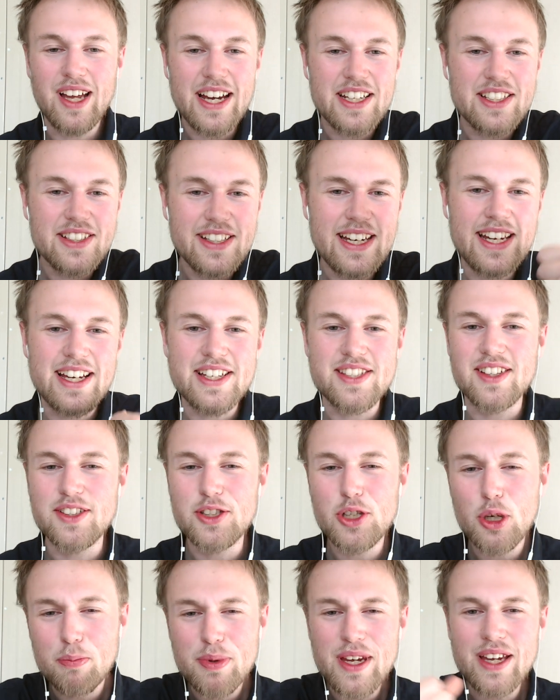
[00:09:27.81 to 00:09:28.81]
ideas
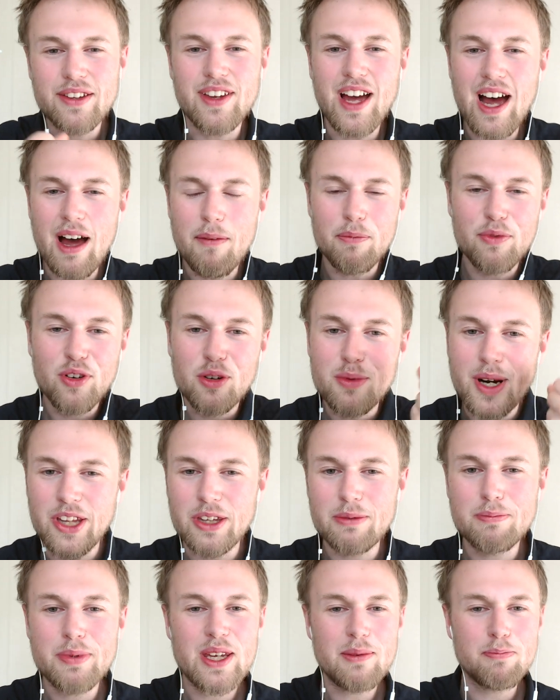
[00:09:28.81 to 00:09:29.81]
that you picked up from
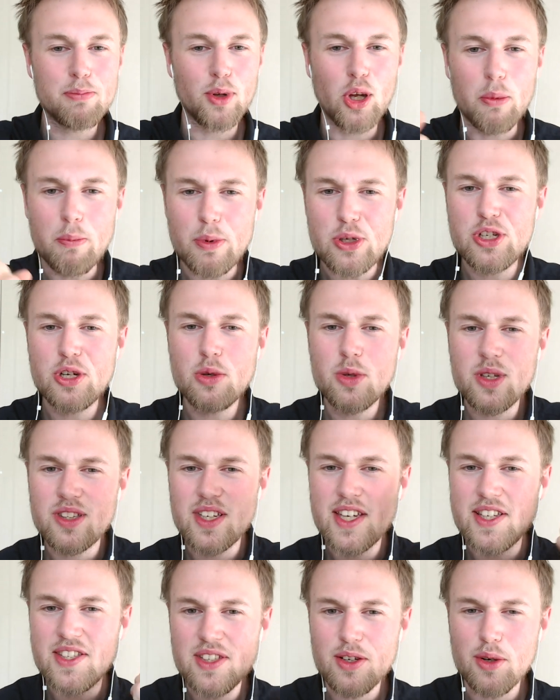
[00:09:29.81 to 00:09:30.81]
other people,
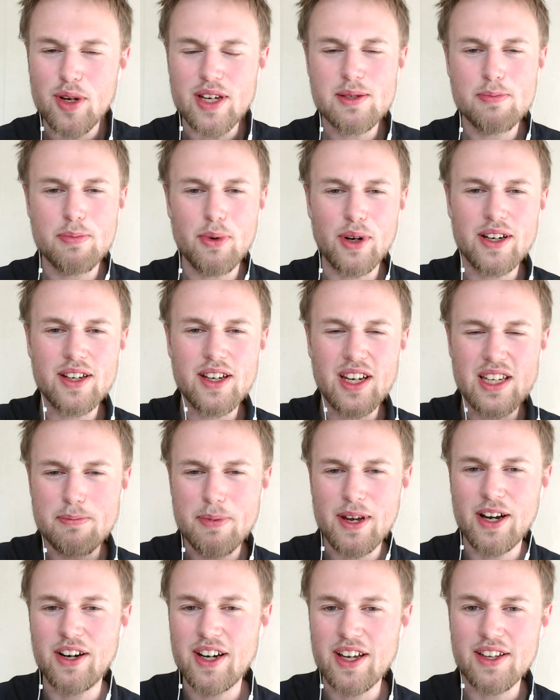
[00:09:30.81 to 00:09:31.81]
opportunities you
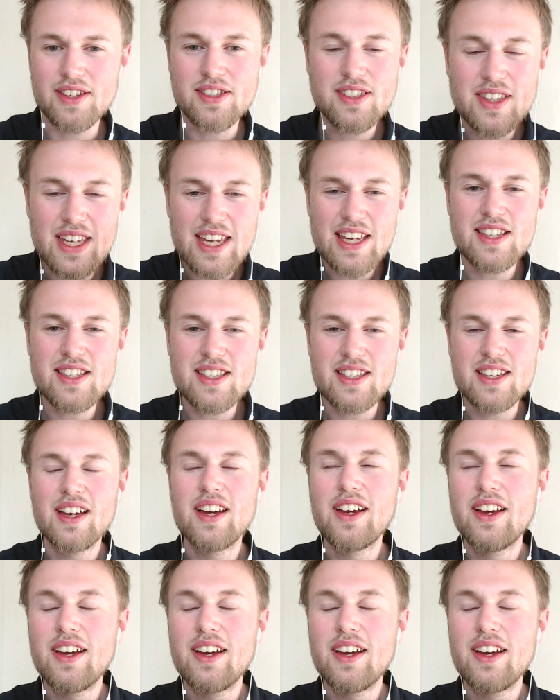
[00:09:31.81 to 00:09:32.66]
experienced, things